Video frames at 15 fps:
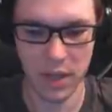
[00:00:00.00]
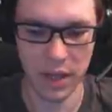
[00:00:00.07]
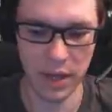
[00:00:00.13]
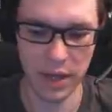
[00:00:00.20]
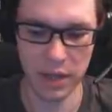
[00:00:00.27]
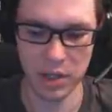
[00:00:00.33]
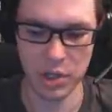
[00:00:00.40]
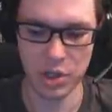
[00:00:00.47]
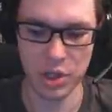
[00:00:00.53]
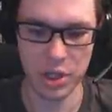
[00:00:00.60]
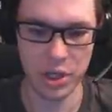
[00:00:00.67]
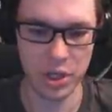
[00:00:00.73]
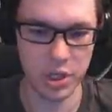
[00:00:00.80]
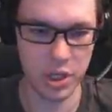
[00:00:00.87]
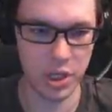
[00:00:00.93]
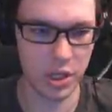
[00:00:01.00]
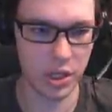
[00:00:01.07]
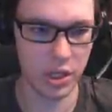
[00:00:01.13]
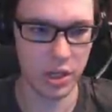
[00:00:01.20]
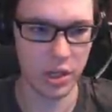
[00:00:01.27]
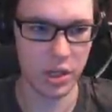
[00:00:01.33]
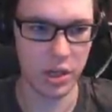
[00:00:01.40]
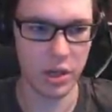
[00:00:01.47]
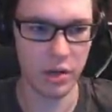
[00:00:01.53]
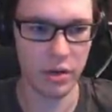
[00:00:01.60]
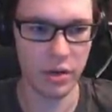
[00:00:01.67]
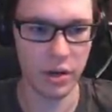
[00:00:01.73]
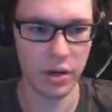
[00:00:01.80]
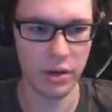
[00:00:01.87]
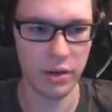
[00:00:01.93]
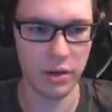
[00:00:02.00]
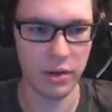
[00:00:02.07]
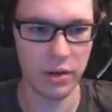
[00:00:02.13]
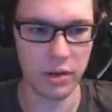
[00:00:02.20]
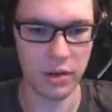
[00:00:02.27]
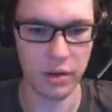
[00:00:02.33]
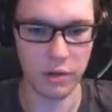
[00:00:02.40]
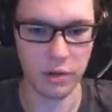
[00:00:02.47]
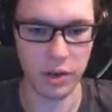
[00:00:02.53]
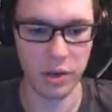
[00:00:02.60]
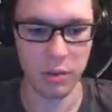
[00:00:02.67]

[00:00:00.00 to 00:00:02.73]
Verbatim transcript: And then it's GG. Alright, Hulk